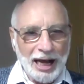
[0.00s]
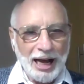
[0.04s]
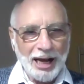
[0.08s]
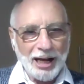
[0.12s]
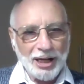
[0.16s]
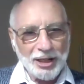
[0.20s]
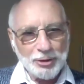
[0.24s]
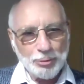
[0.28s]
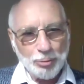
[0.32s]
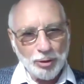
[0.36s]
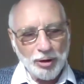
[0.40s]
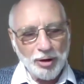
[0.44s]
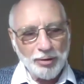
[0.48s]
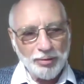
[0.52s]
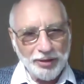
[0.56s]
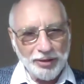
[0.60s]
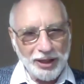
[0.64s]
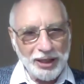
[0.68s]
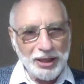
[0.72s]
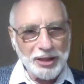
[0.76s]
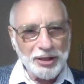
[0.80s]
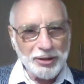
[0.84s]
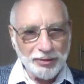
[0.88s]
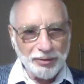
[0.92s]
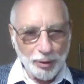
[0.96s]
as one of
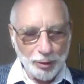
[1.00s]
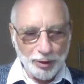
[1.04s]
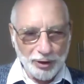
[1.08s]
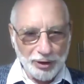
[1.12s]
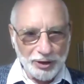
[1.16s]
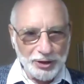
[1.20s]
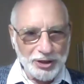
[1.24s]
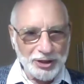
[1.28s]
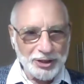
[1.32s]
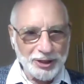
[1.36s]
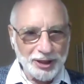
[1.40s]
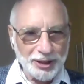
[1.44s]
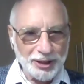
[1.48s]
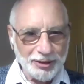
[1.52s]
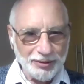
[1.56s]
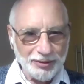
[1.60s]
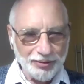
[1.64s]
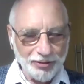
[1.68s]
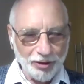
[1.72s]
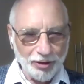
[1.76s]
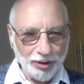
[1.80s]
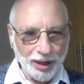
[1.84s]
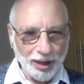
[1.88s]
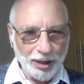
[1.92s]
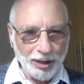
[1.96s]
the interviewers
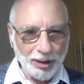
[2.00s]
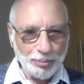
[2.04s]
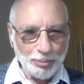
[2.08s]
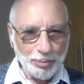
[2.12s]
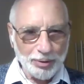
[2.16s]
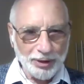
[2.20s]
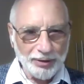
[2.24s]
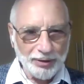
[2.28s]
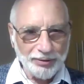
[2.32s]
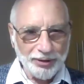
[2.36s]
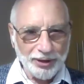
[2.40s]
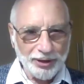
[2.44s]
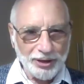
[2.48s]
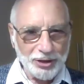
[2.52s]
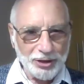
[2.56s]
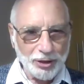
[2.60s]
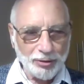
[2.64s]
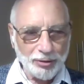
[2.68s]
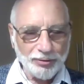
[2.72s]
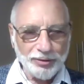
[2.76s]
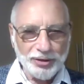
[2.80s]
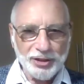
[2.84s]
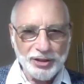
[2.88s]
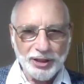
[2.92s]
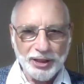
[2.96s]
for our previous
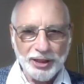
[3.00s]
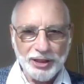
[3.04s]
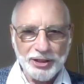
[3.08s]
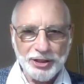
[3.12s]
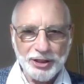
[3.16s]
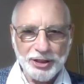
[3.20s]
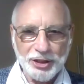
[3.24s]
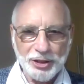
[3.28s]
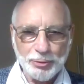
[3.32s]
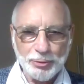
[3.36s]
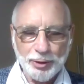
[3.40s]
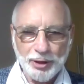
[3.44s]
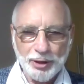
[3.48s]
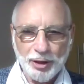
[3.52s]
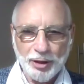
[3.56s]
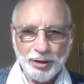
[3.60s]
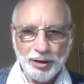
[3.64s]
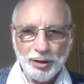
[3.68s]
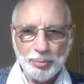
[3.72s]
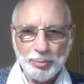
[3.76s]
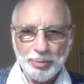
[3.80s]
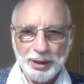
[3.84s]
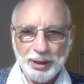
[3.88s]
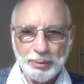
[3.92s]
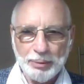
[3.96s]
conversations with
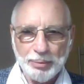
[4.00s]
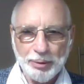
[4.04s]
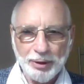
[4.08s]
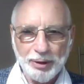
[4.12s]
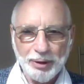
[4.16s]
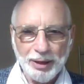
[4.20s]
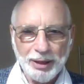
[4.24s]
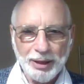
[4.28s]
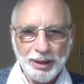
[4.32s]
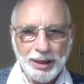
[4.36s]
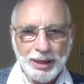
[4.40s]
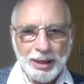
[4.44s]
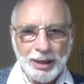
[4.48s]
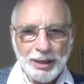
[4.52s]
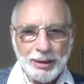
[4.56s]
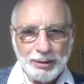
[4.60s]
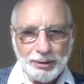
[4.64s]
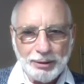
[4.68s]
other people.